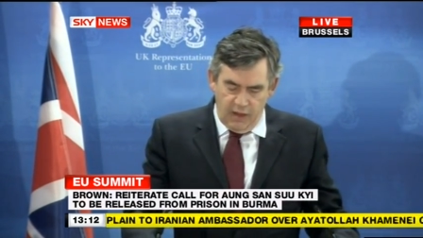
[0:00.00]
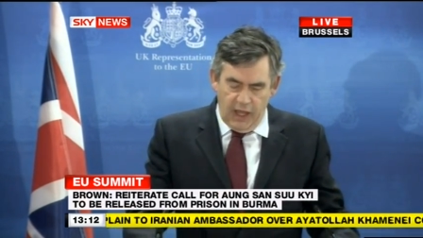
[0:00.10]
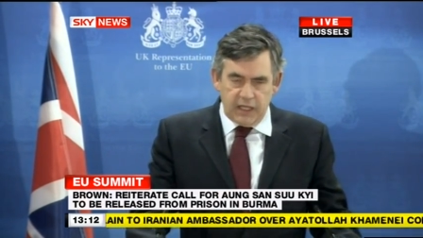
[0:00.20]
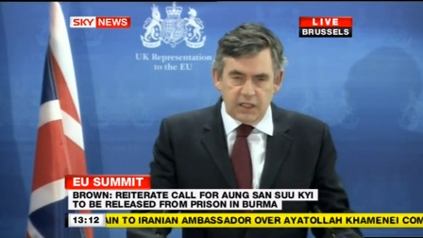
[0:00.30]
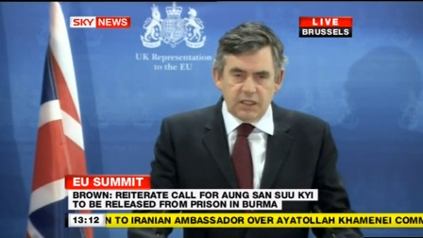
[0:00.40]

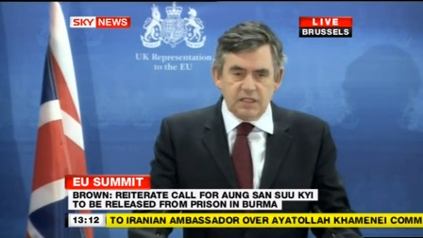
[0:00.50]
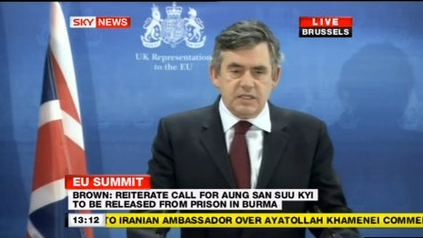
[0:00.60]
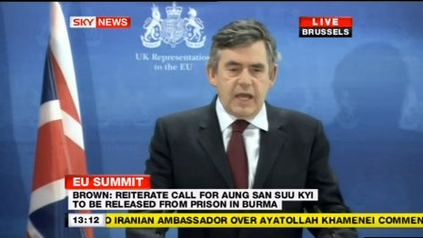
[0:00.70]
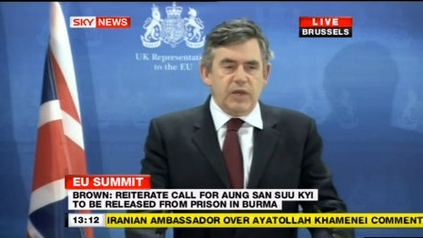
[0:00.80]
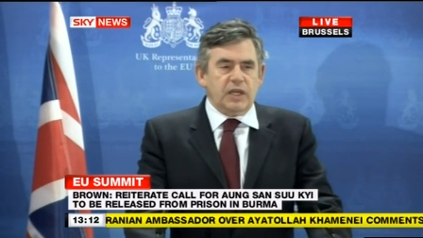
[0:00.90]
and in
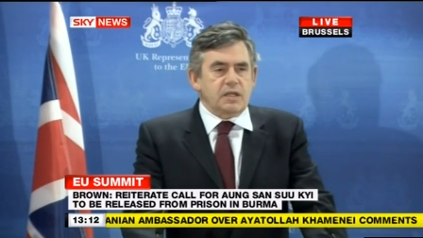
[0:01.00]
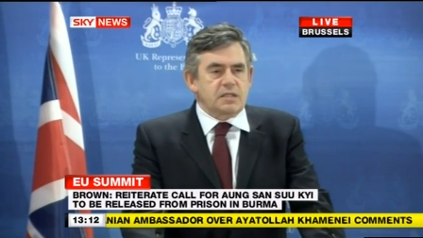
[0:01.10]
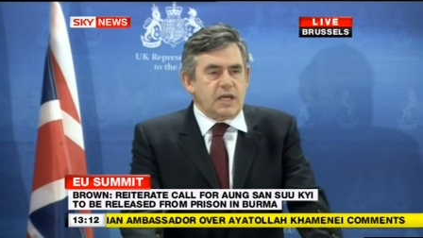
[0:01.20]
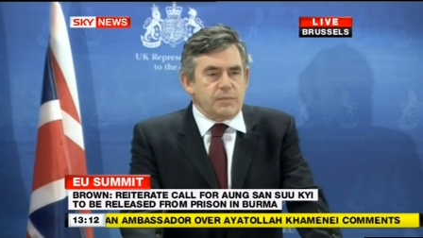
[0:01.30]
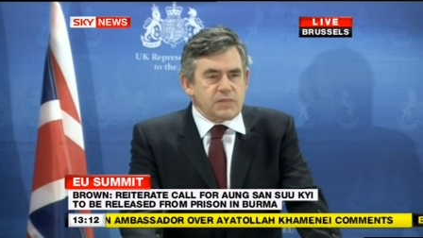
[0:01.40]
condemning
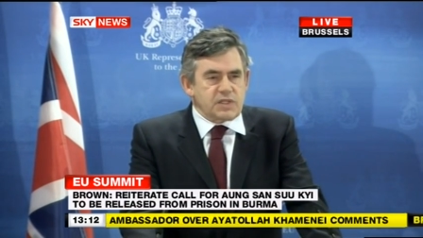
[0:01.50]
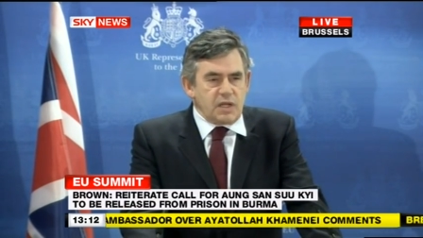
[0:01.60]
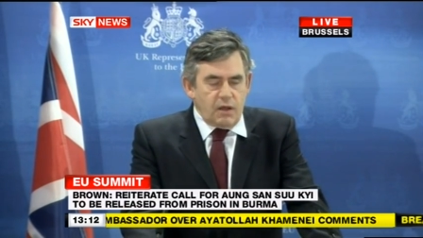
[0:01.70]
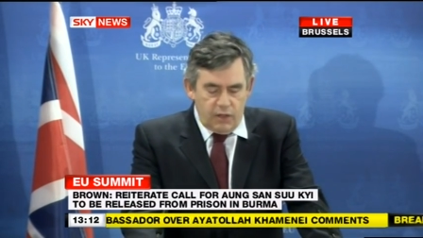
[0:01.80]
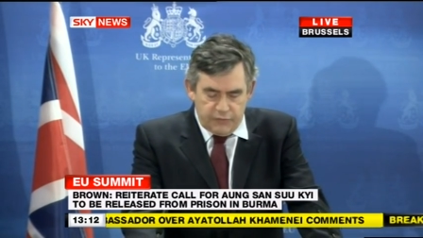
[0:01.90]
attempts,
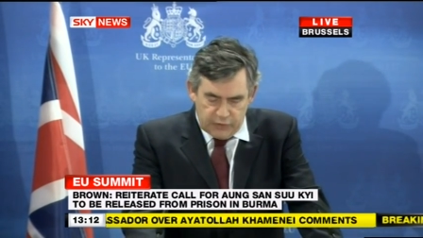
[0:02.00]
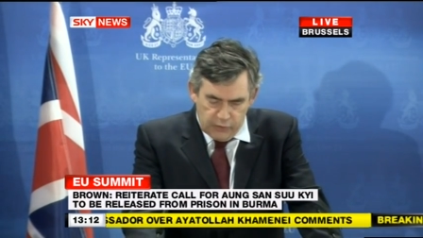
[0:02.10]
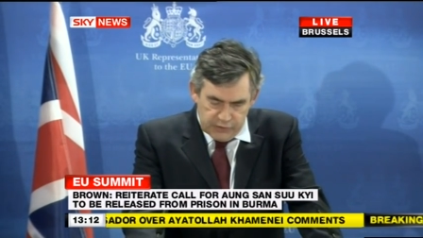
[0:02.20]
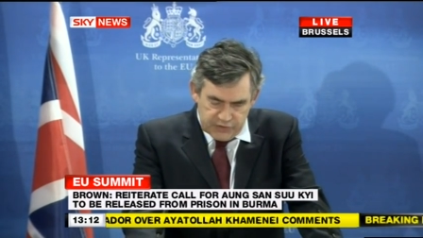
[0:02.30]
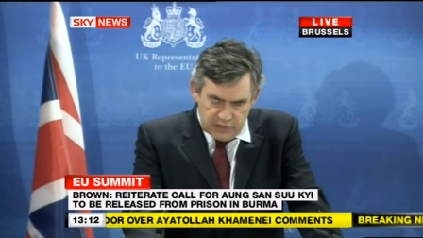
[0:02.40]
of
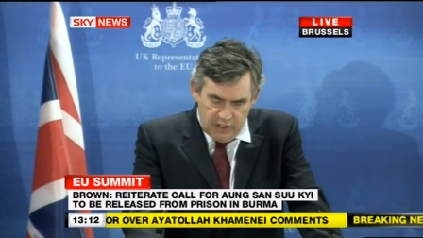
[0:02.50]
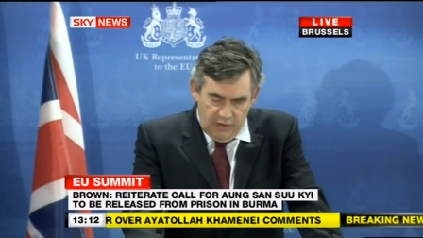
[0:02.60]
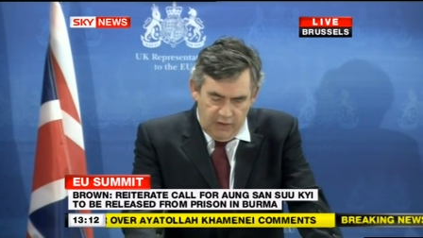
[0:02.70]
course,